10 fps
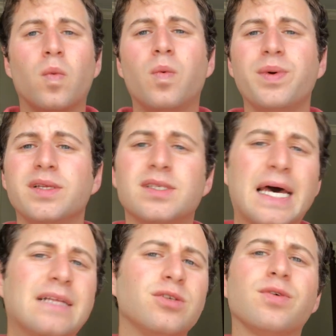what we
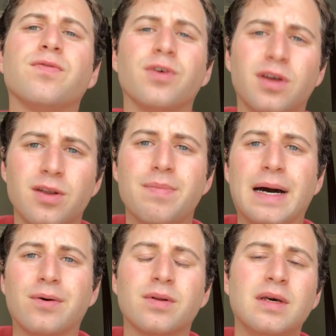tend to forget
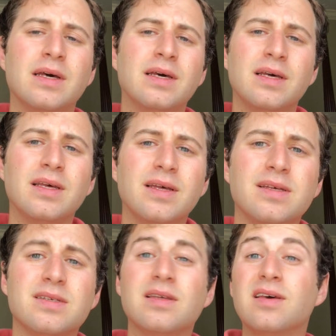about
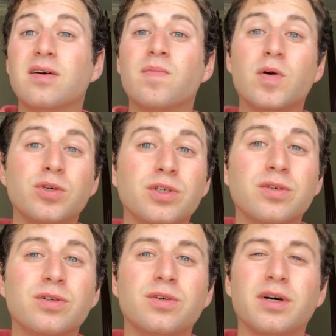is the
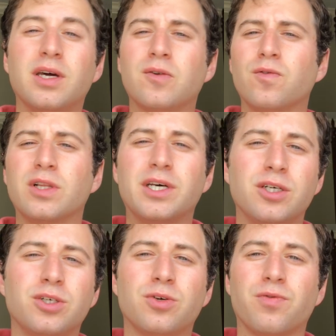emotional and
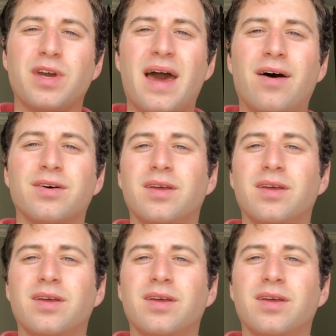relational reality.